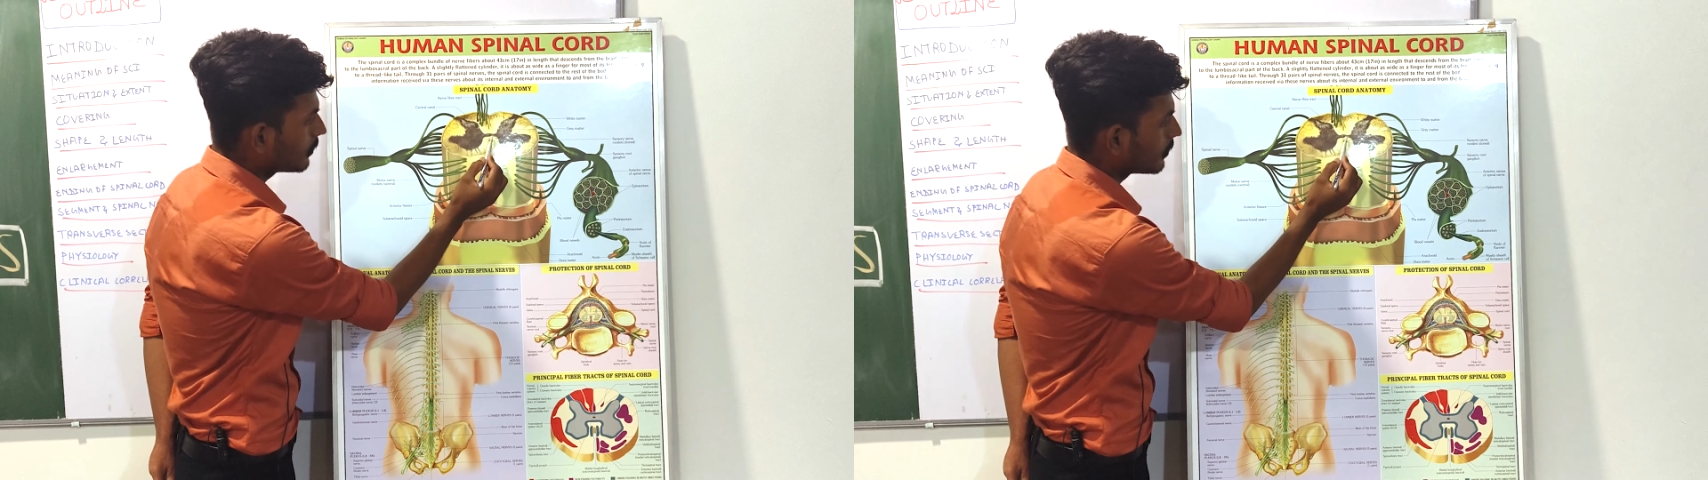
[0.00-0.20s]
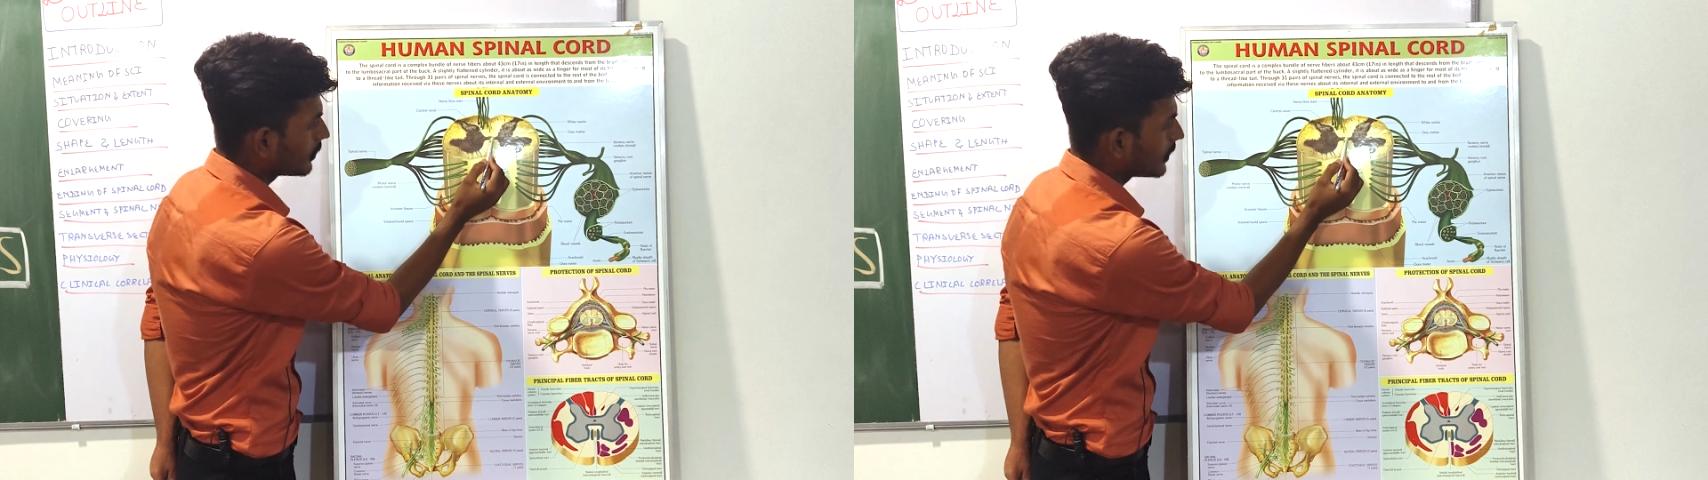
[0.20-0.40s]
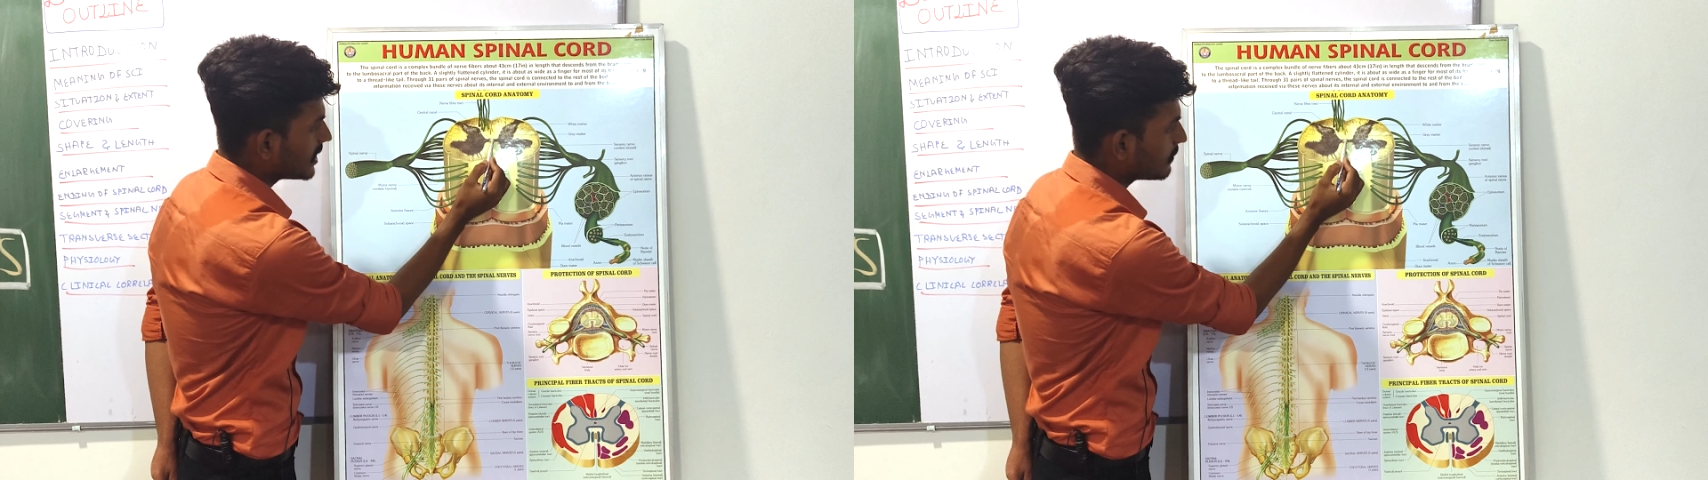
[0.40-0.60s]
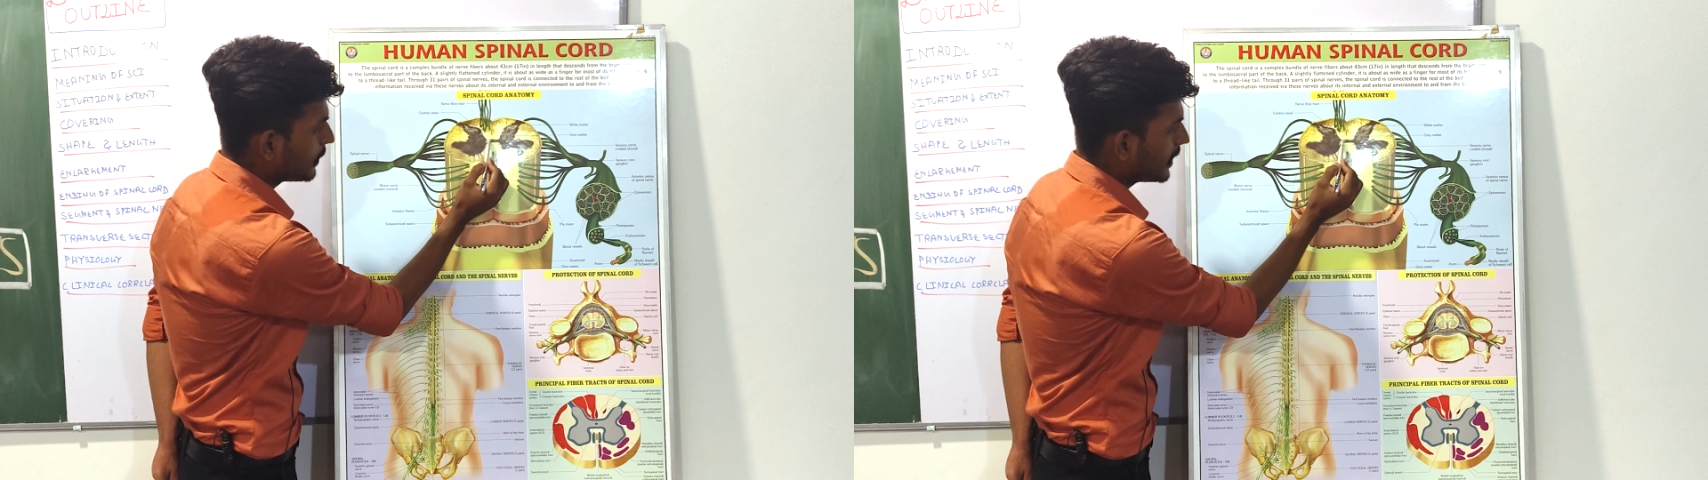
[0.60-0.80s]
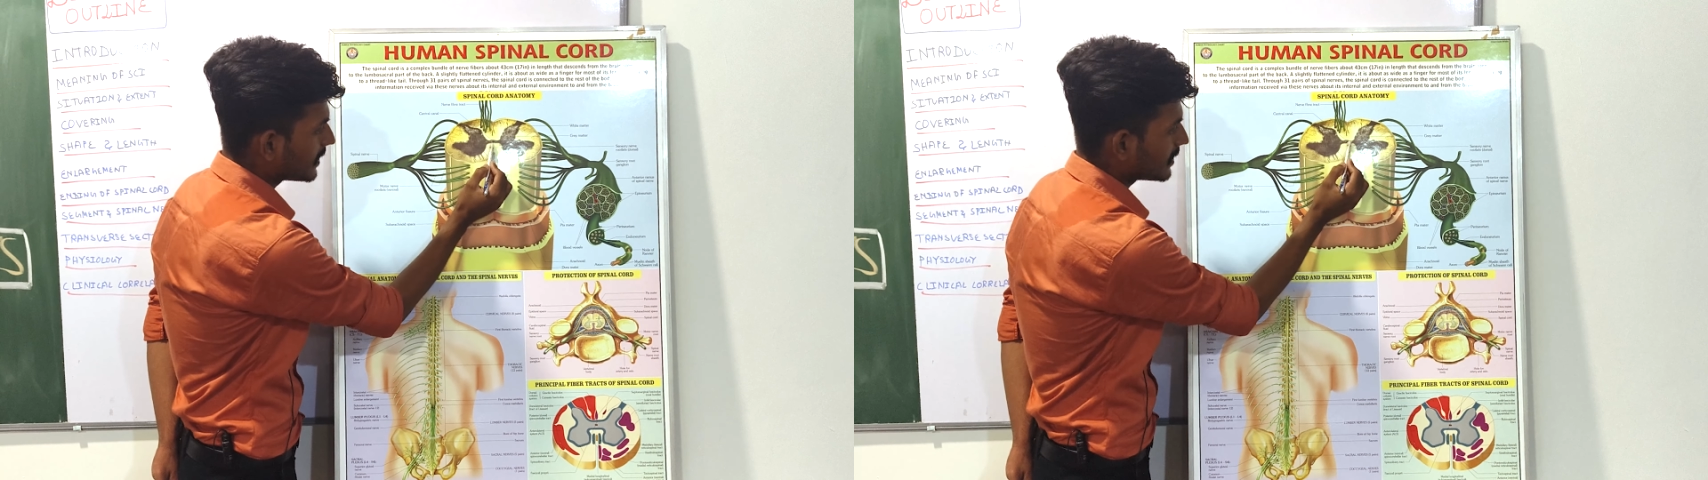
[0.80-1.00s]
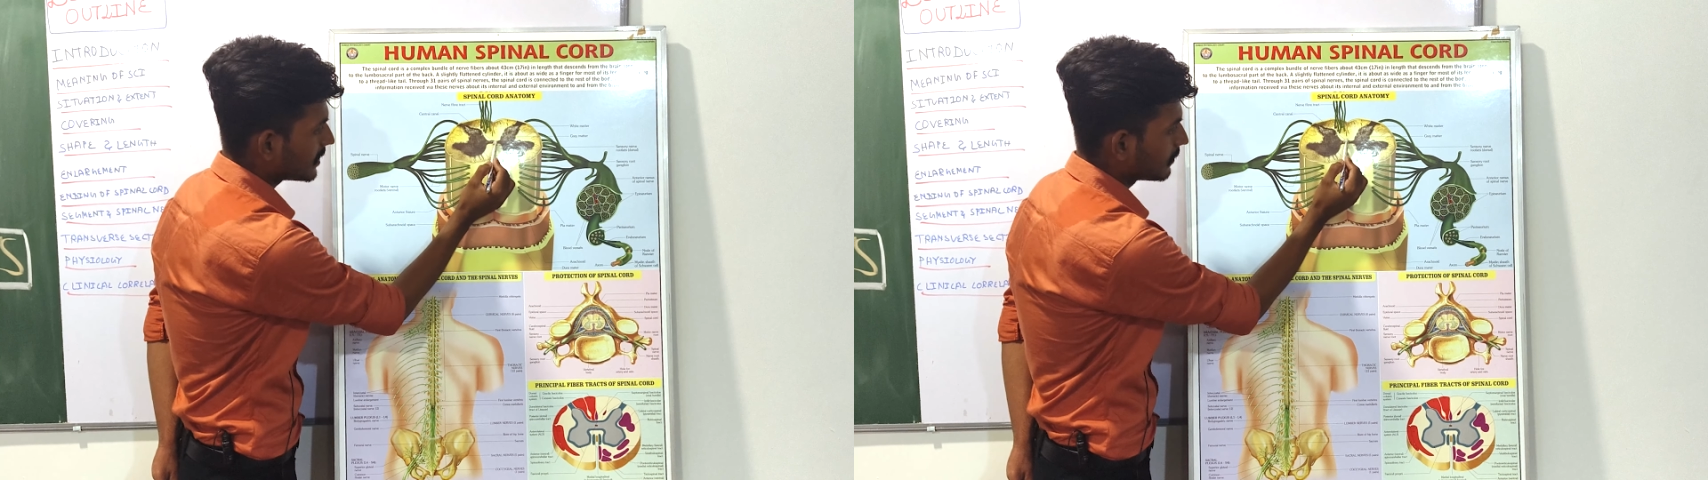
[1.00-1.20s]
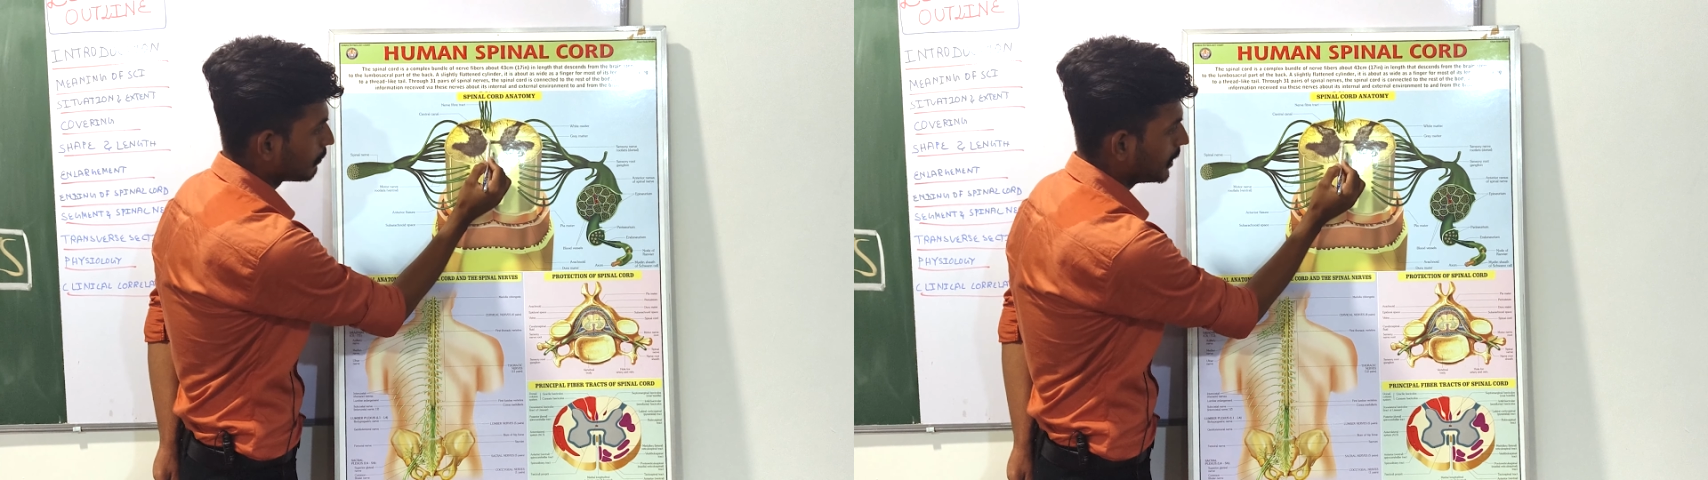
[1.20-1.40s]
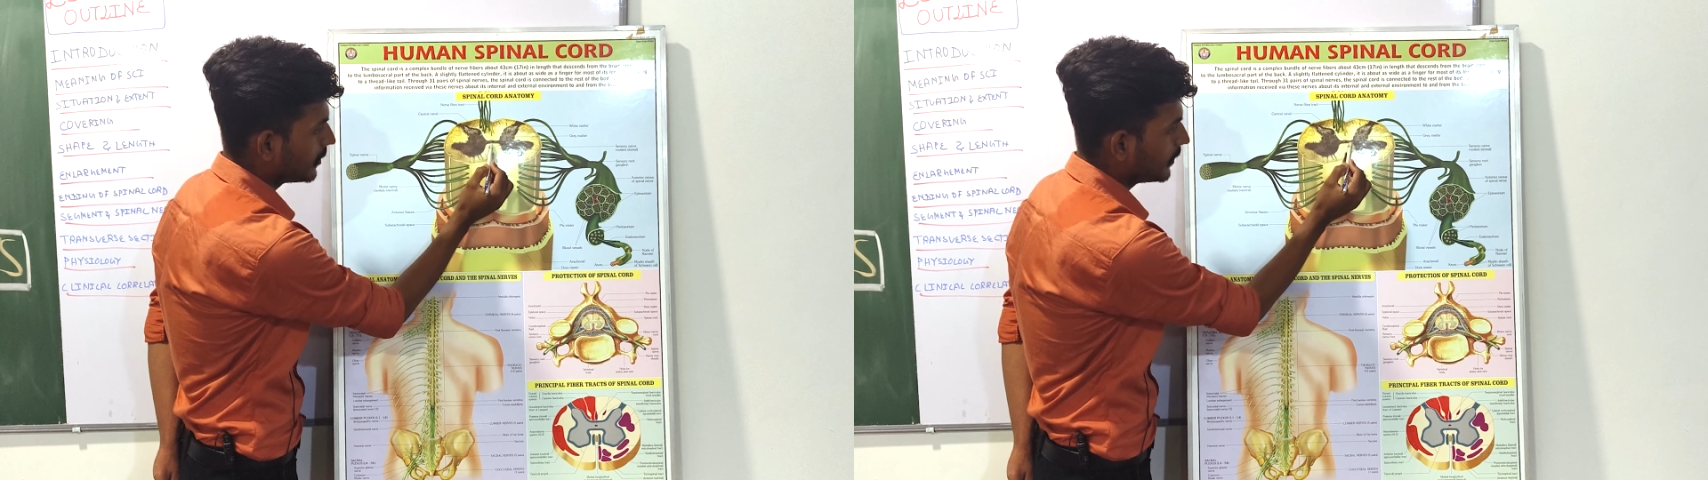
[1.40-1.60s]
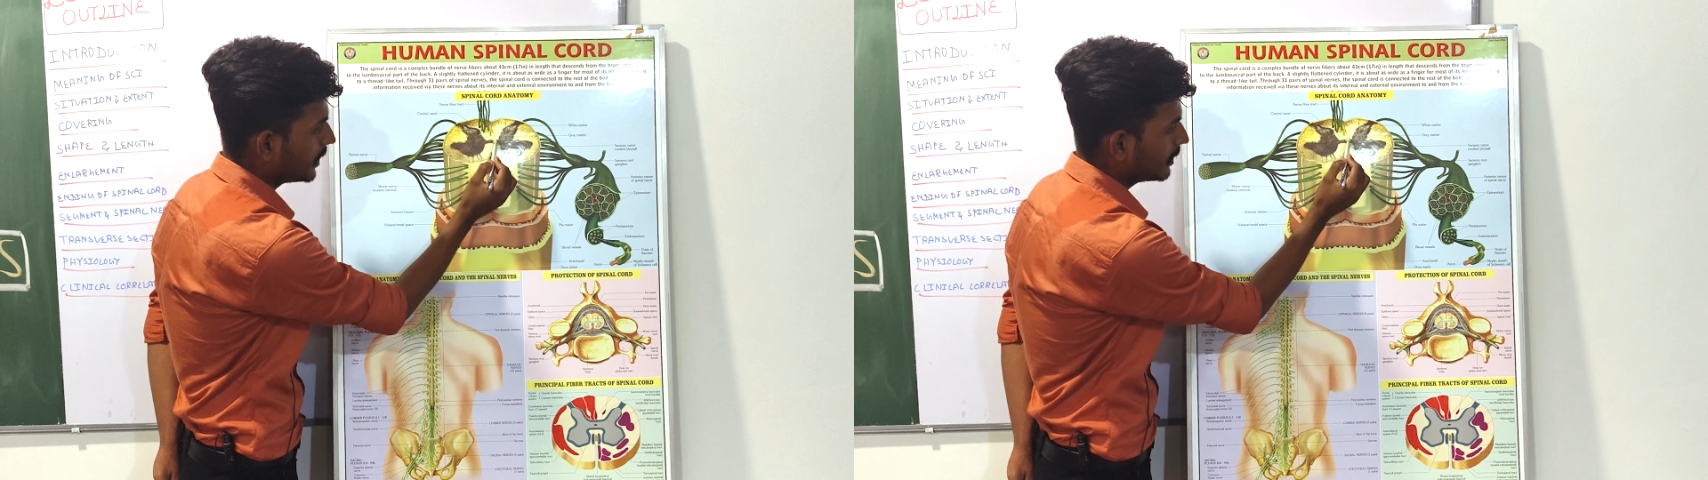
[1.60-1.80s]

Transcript: space between